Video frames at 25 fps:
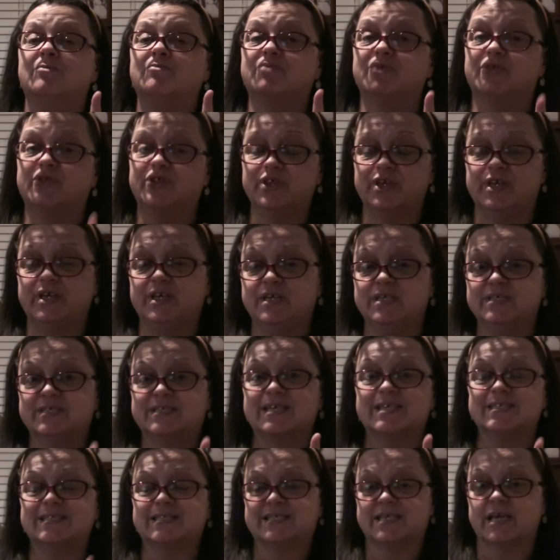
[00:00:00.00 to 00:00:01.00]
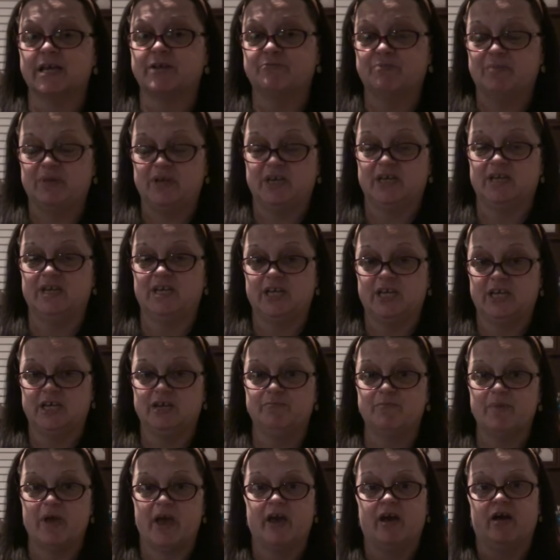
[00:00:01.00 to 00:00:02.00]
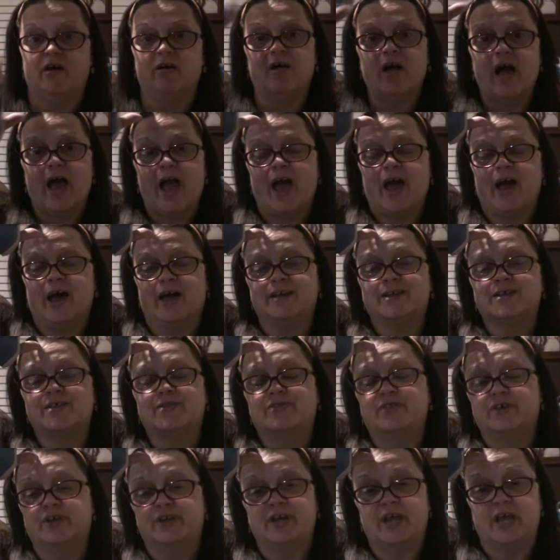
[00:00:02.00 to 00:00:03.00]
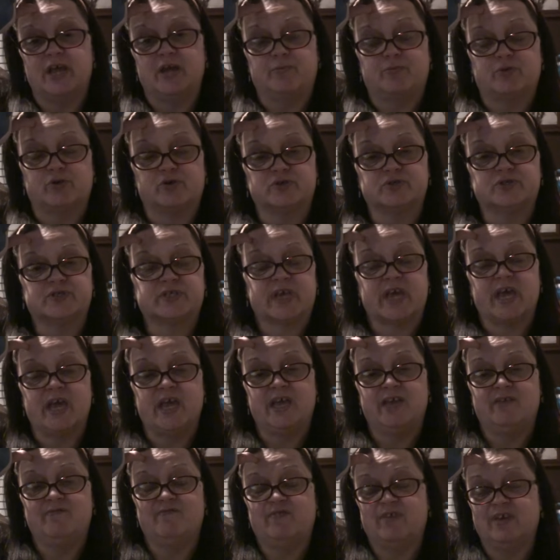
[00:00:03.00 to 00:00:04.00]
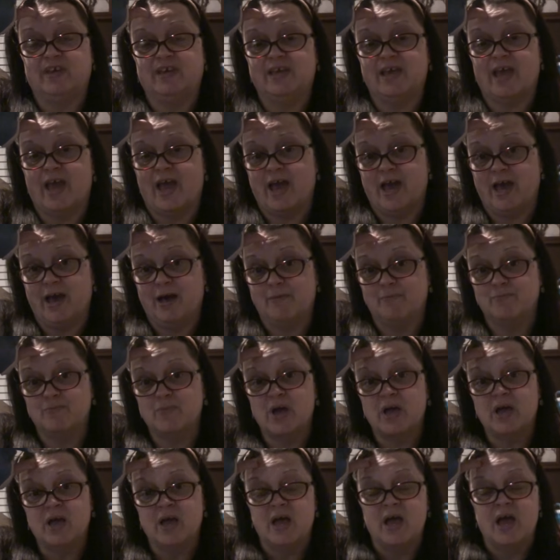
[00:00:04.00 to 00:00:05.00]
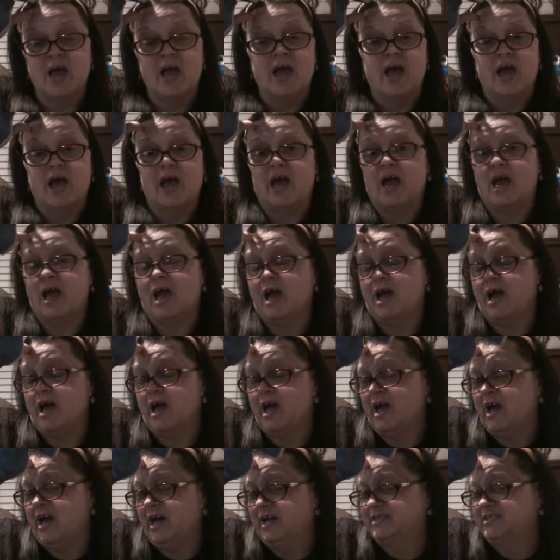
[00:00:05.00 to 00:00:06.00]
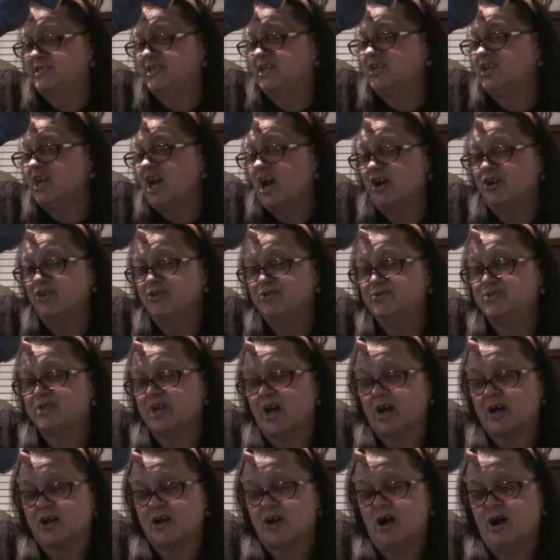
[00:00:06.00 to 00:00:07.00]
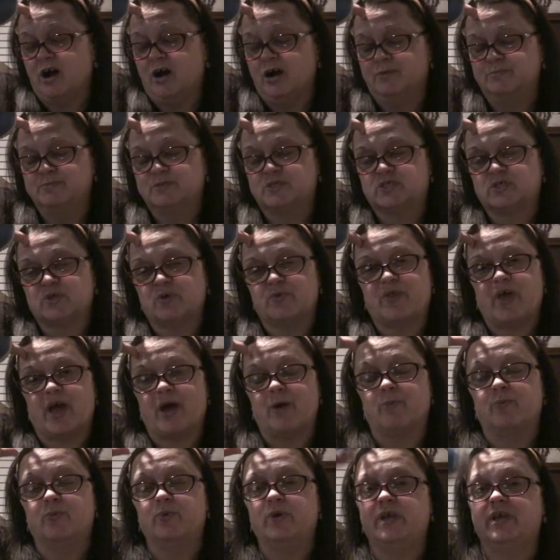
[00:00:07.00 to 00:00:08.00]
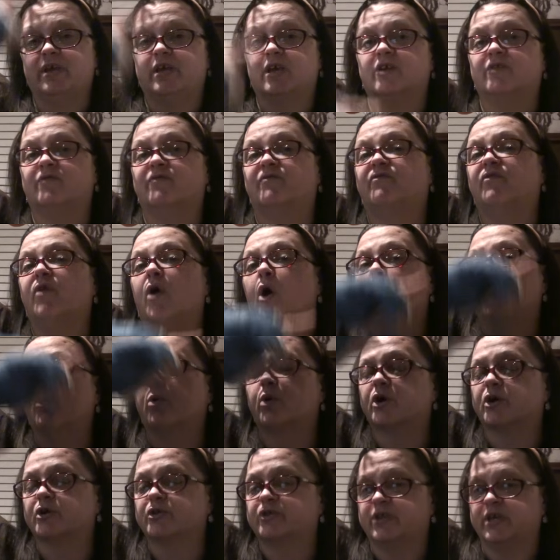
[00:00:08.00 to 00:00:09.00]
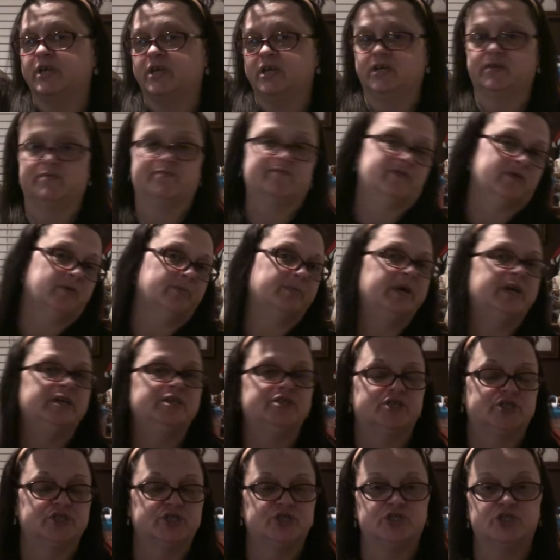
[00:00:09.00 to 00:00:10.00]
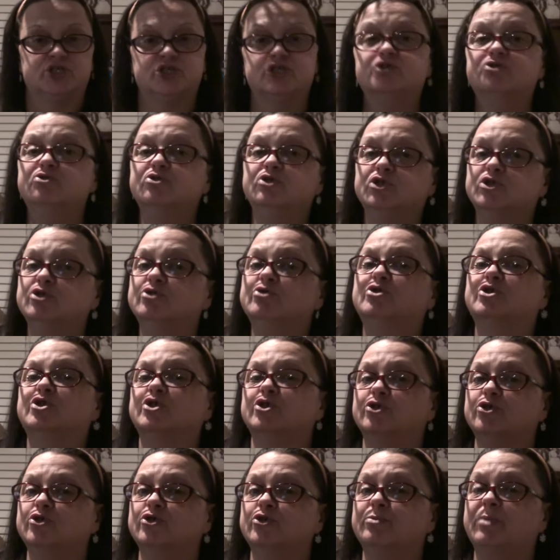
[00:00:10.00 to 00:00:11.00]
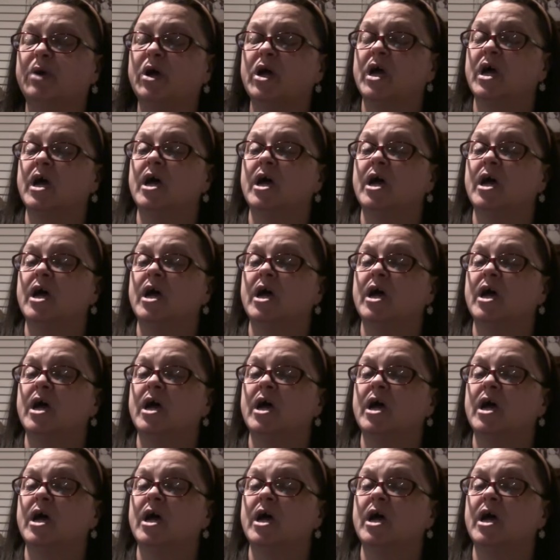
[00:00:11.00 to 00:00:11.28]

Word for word: please send me an email at the neighbors kvm at yahoo.com so that we can forward the information to YouTube